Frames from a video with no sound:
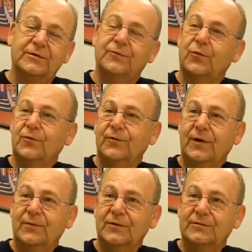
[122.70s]
these 4
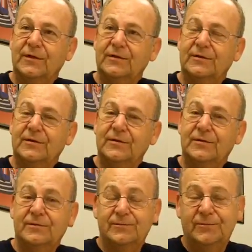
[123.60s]
families that
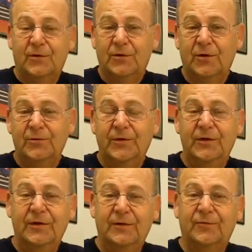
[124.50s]
are going to
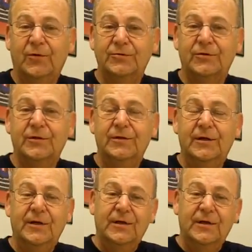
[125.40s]
be, unfortunately,